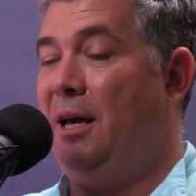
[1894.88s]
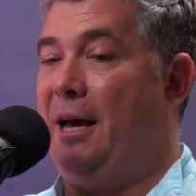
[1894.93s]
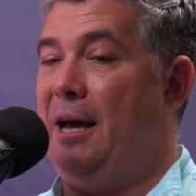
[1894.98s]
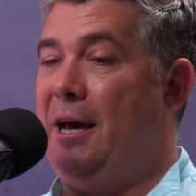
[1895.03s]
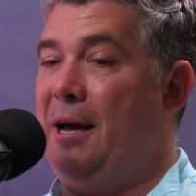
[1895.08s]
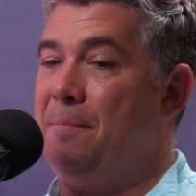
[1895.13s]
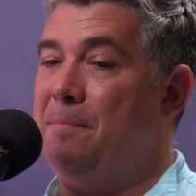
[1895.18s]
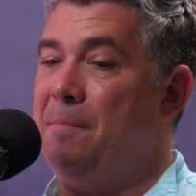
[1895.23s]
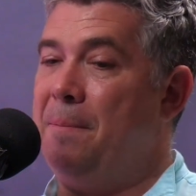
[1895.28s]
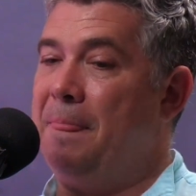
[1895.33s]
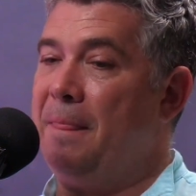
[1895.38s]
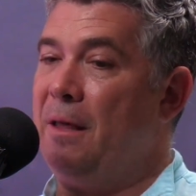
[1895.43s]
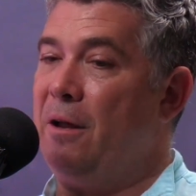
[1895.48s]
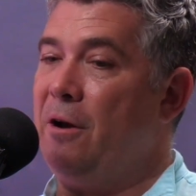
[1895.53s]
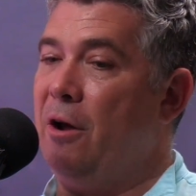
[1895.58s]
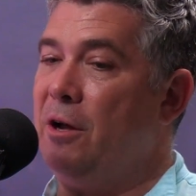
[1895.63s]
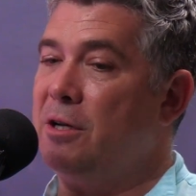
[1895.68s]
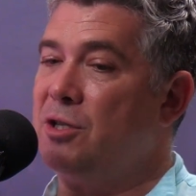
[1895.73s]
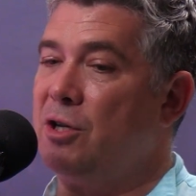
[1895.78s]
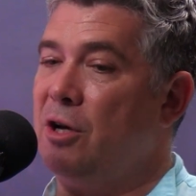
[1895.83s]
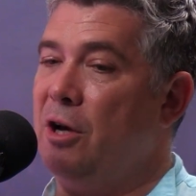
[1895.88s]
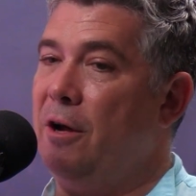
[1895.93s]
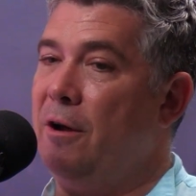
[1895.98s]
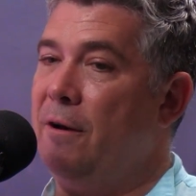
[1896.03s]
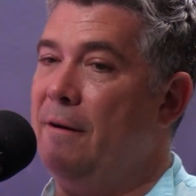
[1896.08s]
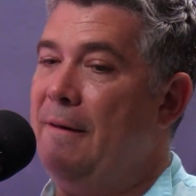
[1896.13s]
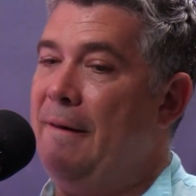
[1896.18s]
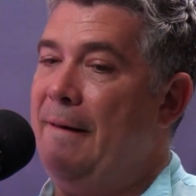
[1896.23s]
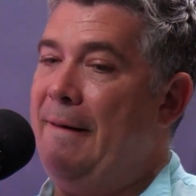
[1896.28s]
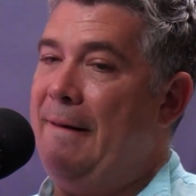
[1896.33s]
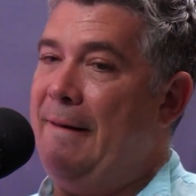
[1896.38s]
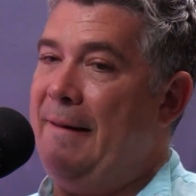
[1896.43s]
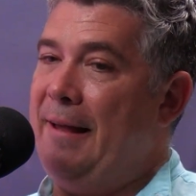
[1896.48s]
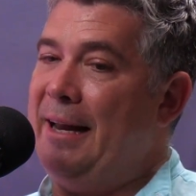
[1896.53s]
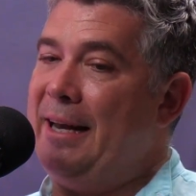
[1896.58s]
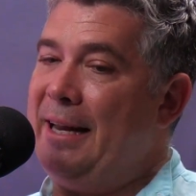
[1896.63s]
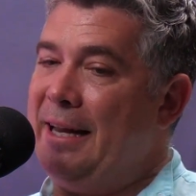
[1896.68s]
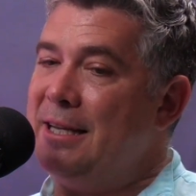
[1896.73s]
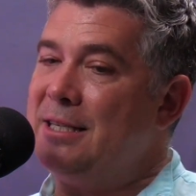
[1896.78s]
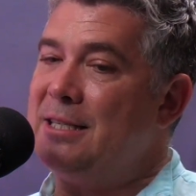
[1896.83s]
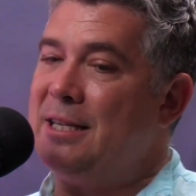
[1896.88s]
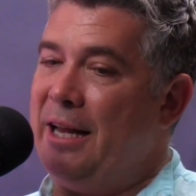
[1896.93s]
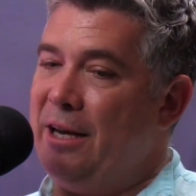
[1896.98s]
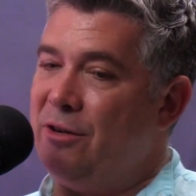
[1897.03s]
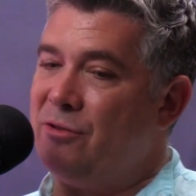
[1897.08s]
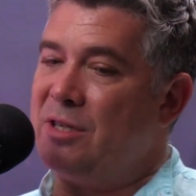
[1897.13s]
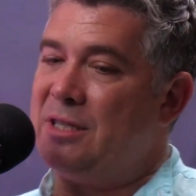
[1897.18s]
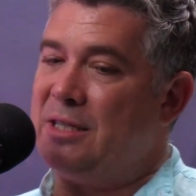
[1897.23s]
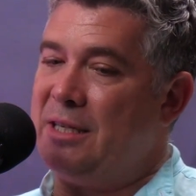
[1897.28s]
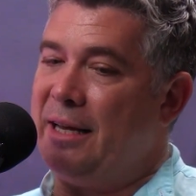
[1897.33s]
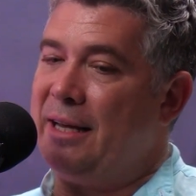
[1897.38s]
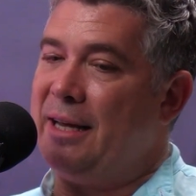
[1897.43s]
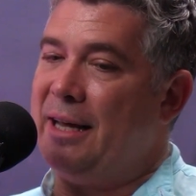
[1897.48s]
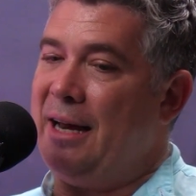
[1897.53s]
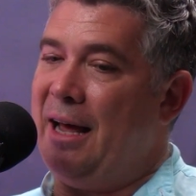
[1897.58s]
So it is interesting.